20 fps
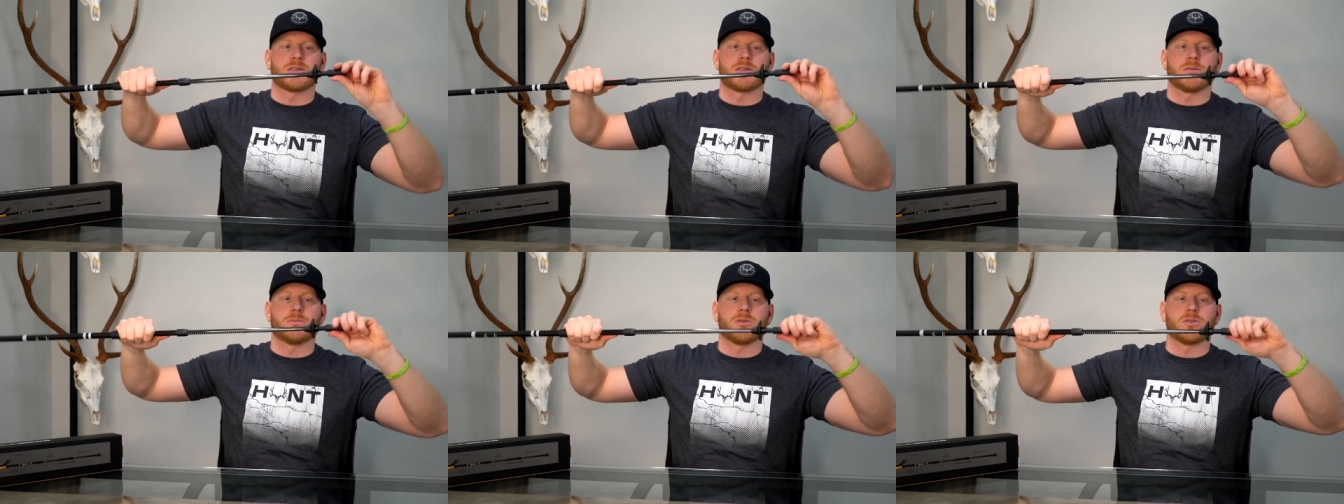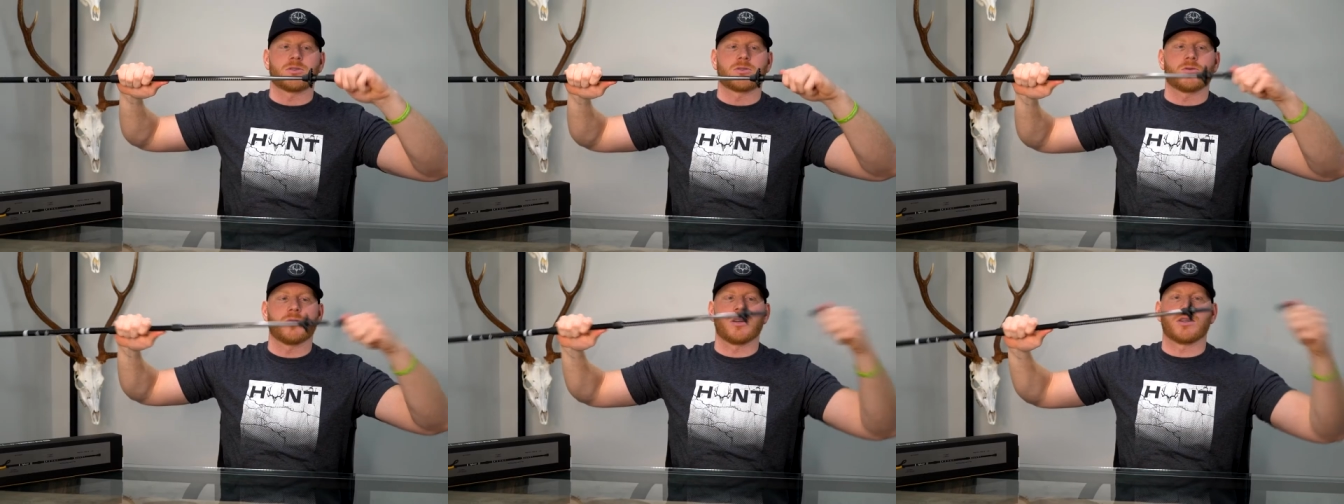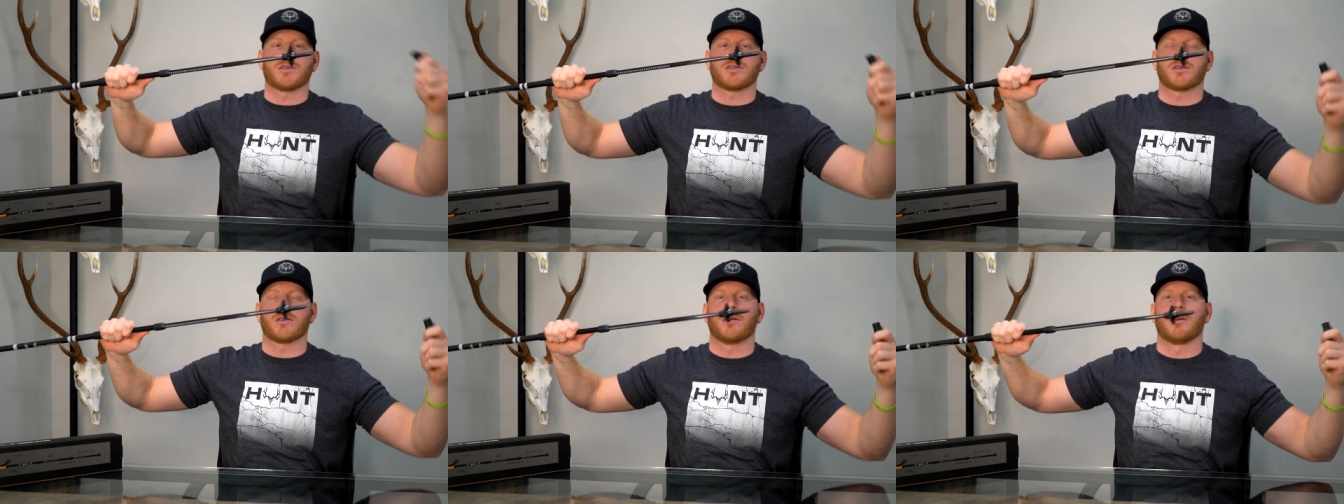simple
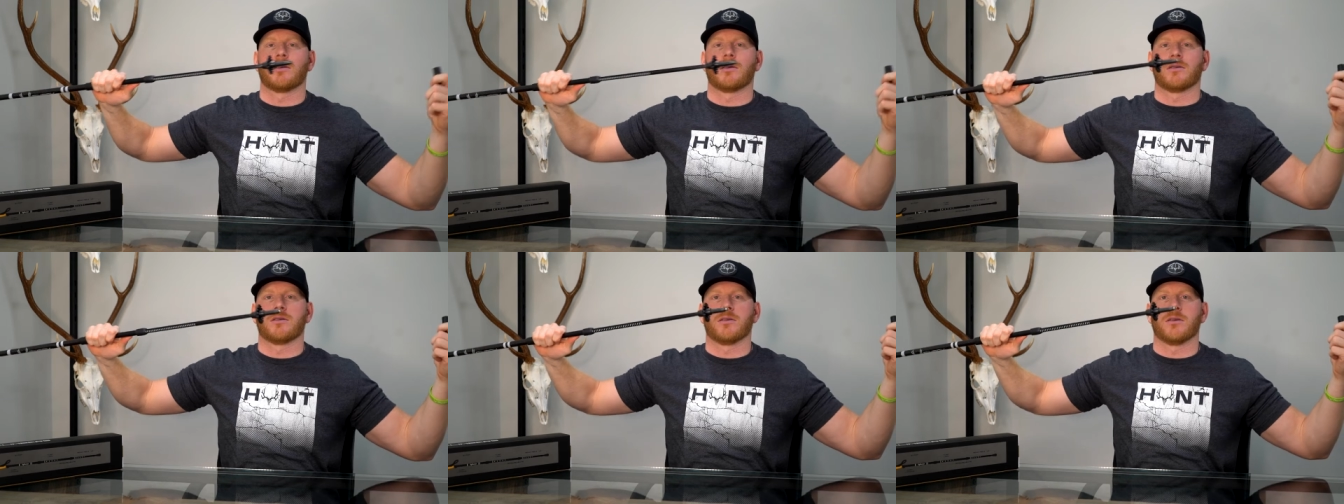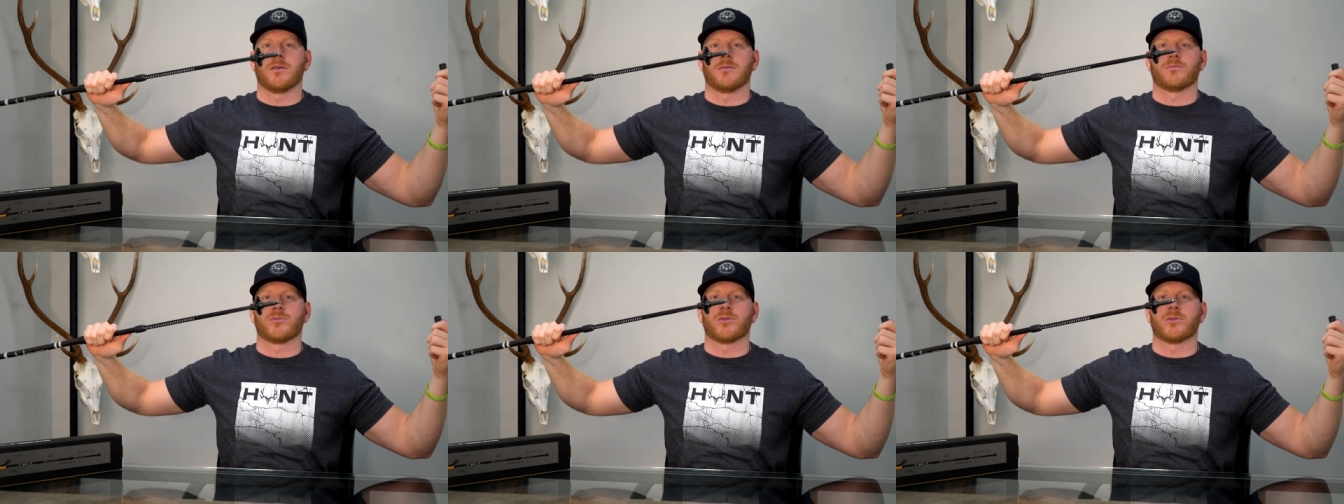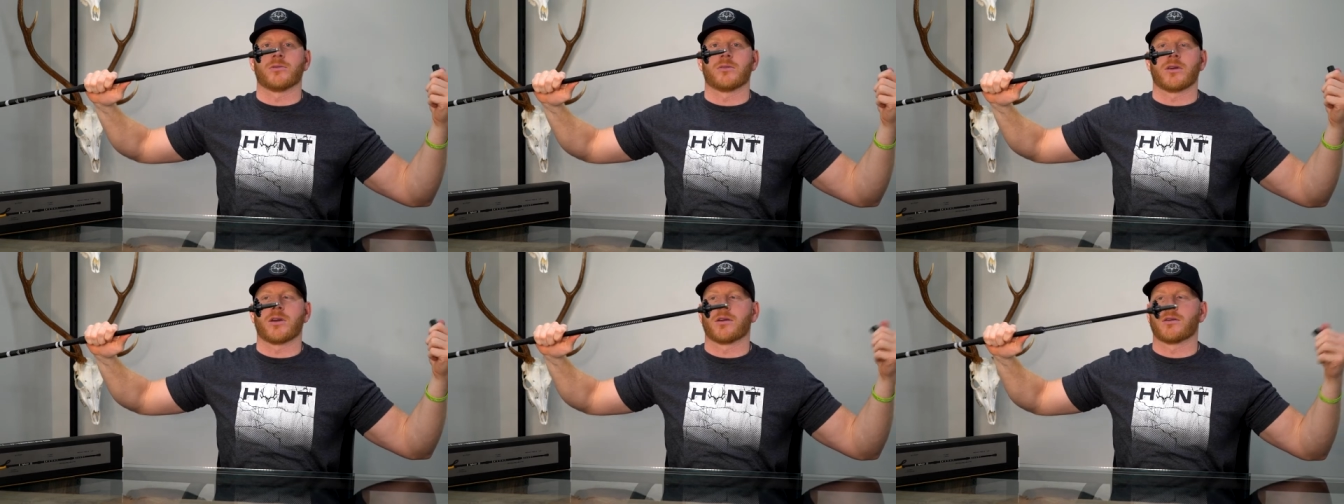twist and
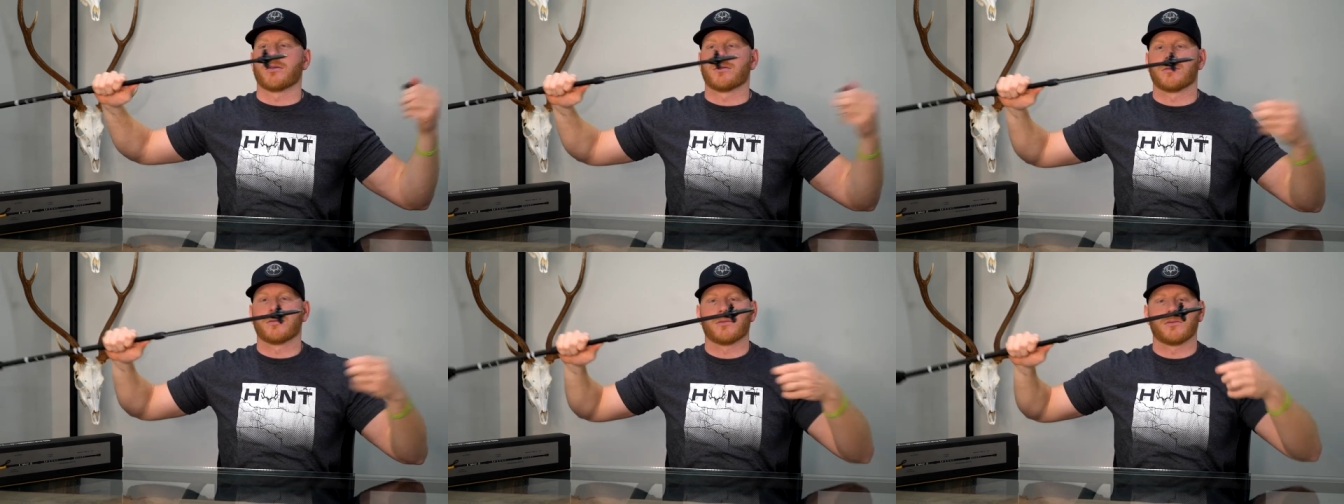pull there.